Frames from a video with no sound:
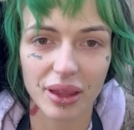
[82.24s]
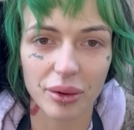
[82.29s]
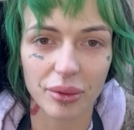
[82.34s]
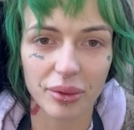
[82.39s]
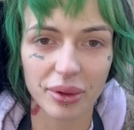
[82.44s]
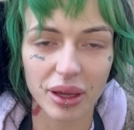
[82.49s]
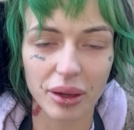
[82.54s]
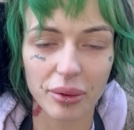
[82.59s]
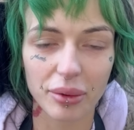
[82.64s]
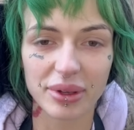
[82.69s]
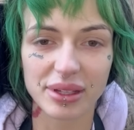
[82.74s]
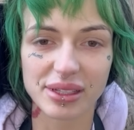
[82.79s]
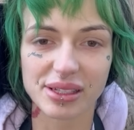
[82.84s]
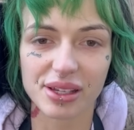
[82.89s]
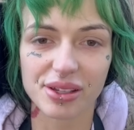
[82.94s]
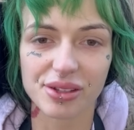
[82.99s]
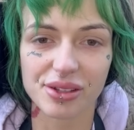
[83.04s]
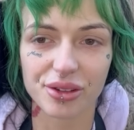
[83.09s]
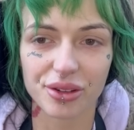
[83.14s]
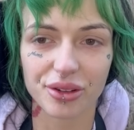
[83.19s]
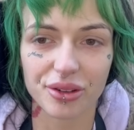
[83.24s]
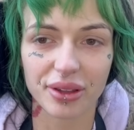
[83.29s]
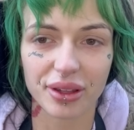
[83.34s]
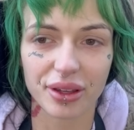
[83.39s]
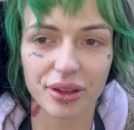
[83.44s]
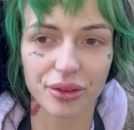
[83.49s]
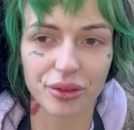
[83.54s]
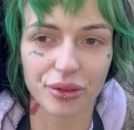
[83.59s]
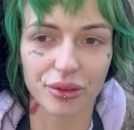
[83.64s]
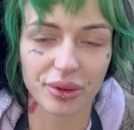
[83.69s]
we got my sister,
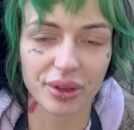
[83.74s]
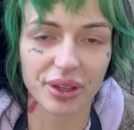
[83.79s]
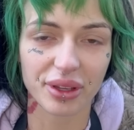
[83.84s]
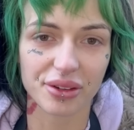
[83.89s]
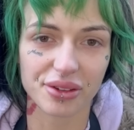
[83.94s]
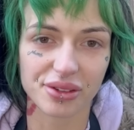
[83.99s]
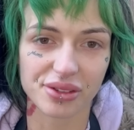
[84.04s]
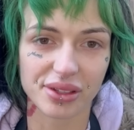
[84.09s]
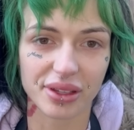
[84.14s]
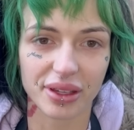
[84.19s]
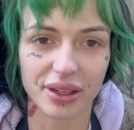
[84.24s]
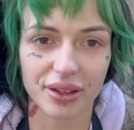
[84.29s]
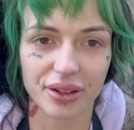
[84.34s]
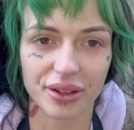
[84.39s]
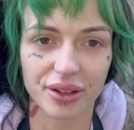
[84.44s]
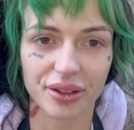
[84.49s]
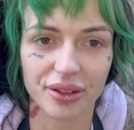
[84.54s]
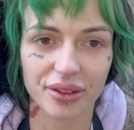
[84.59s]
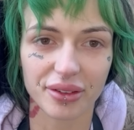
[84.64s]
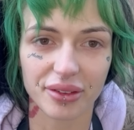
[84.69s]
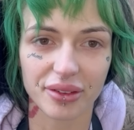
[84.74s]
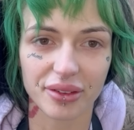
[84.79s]
like, 3 years later.